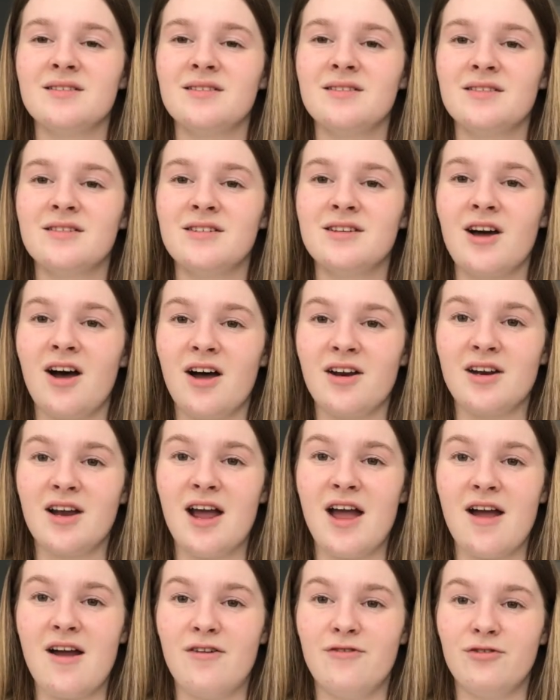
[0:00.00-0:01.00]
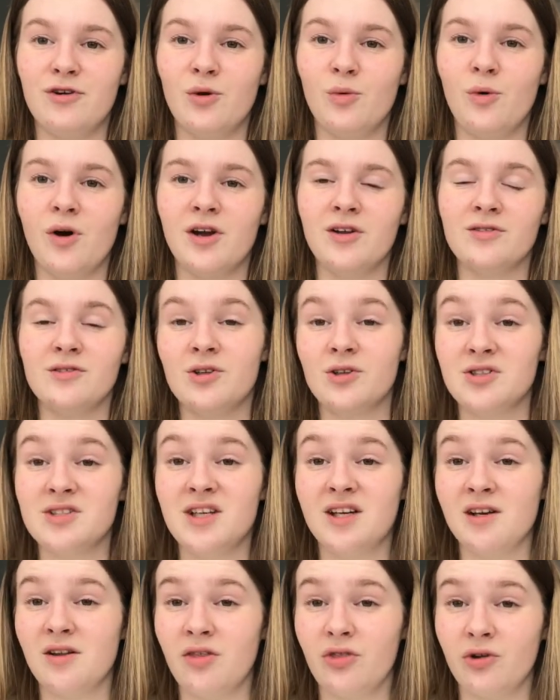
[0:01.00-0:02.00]
not everyone looks
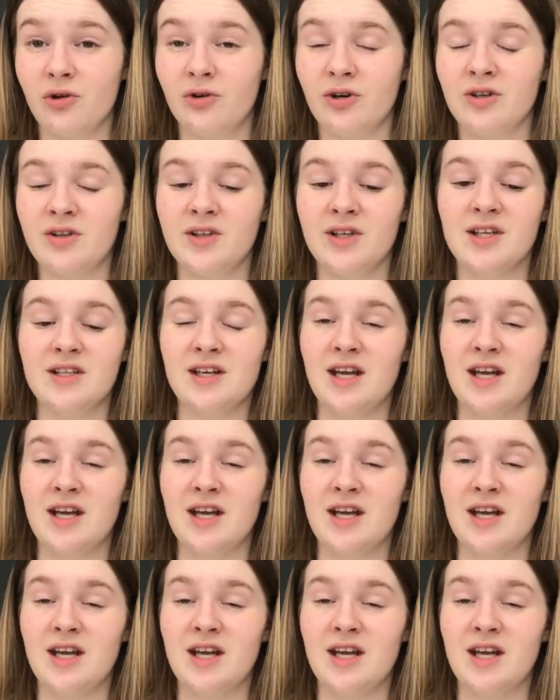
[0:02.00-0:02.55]
at it thoroughly.